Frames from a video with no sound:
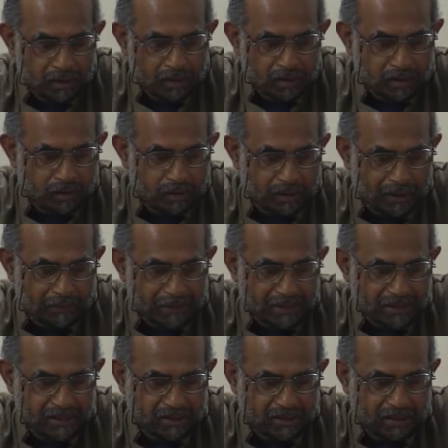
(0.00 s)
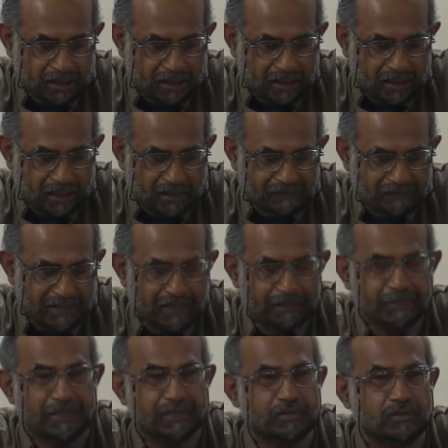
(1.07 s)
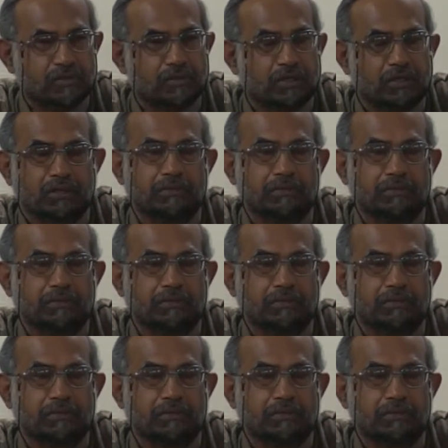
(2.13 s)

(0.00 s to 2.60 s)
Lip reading: So let me just take another 5 minutes to talk